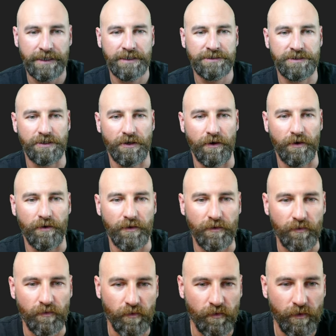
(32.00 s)

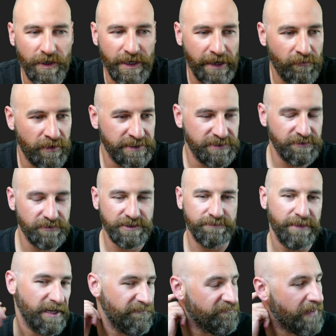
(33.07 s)
So what I want to do is
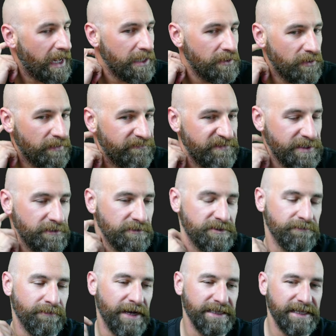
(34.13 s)
make a follow-up video
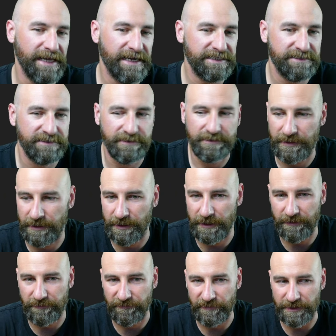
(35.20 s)
to my last
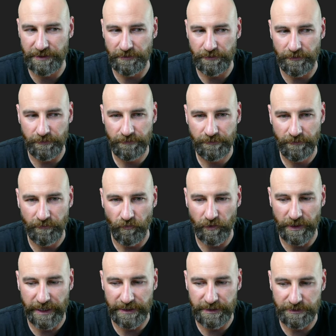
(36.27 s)
video
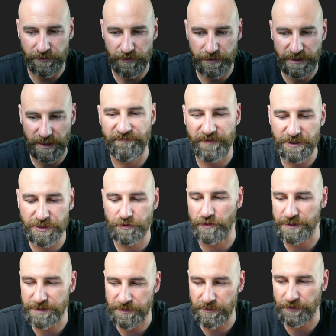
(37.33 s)
where I used Visual
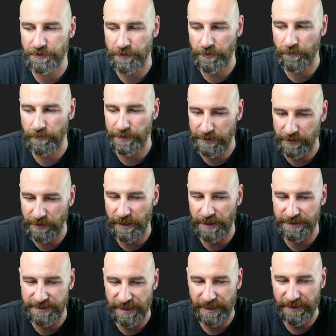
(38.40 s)
Studio with
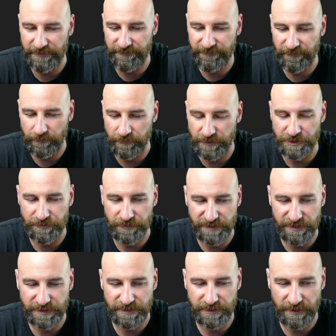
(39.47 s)
Claude Dev, which
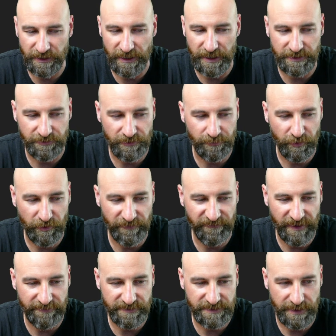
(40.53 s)
uses Claude
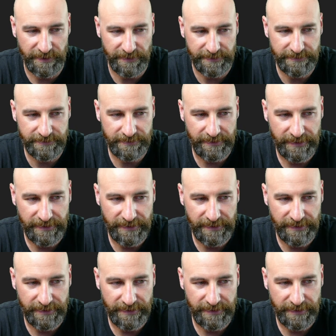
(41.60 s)
3.5 Sonnet.